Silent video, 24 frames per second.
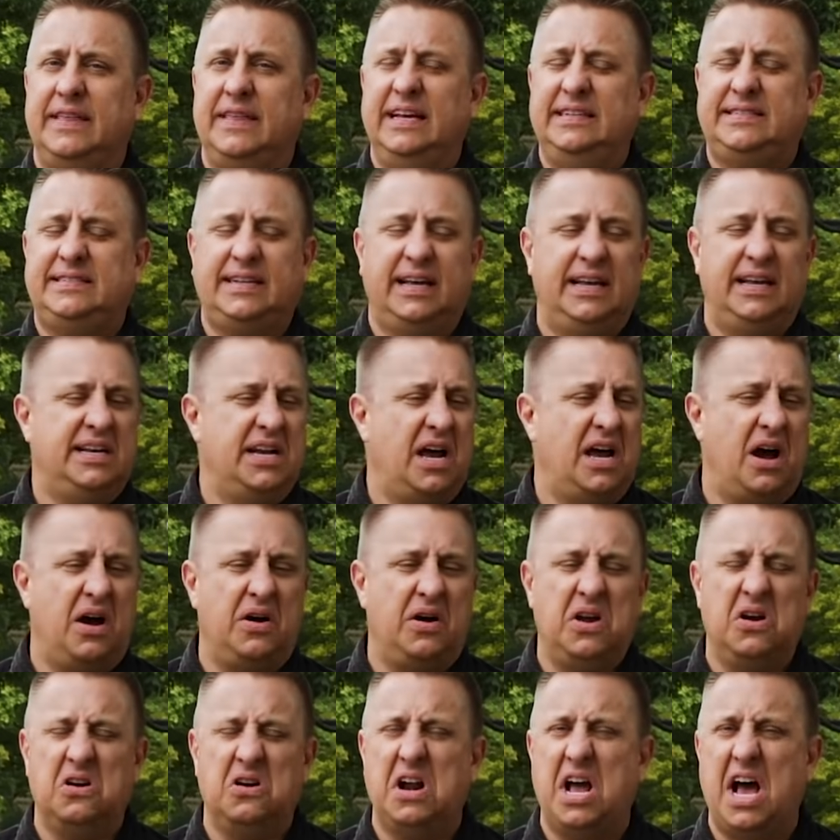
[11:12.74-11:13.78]
They said, no,
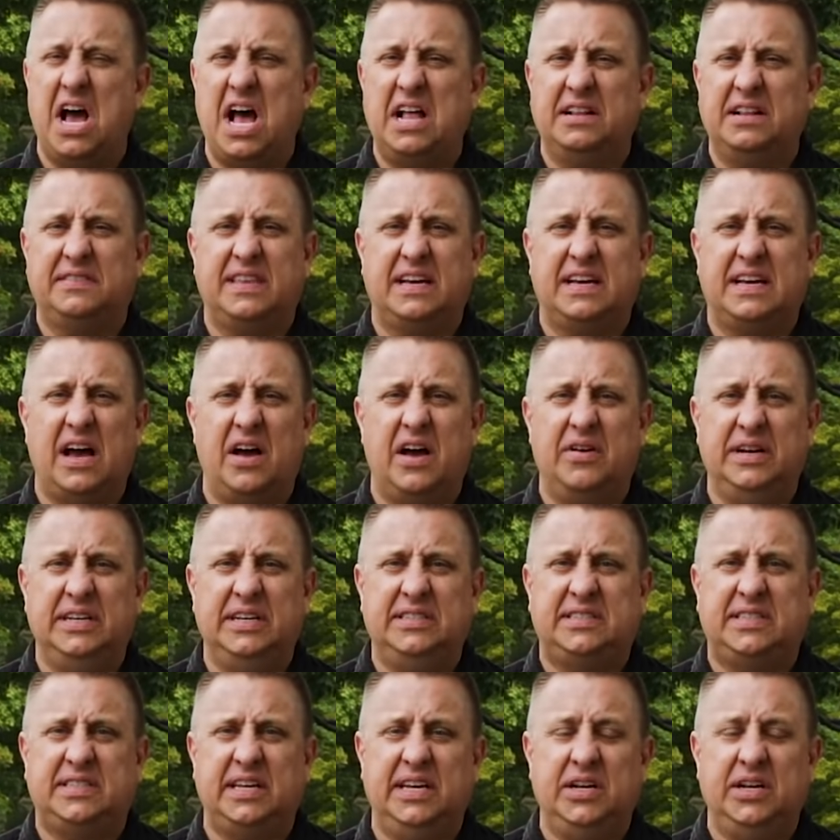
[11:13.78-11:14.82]
you're not the county
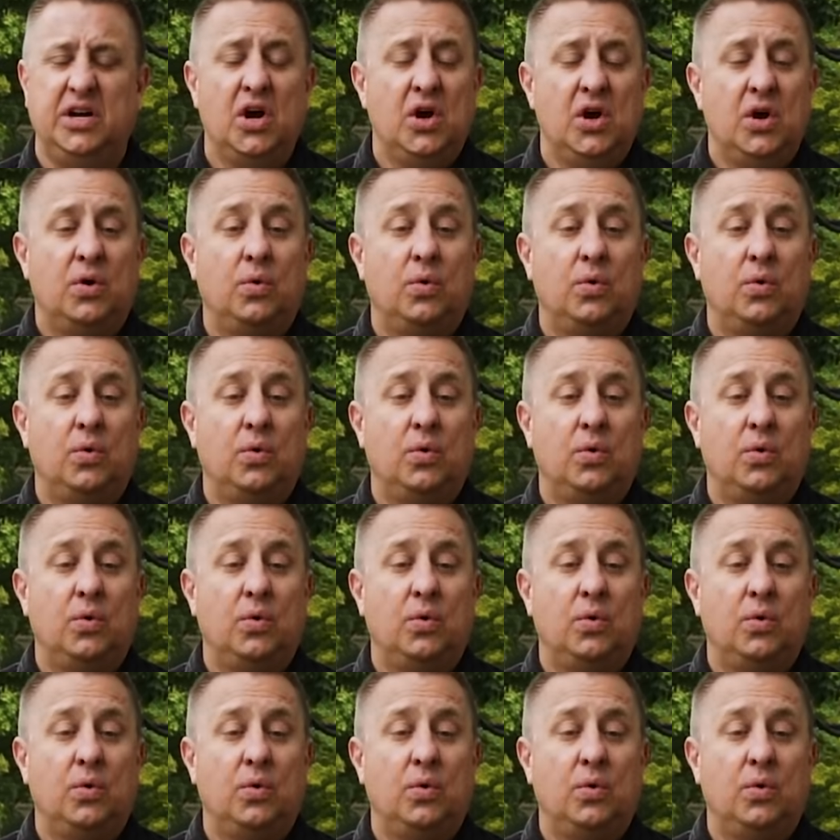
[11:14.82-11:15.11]
seat.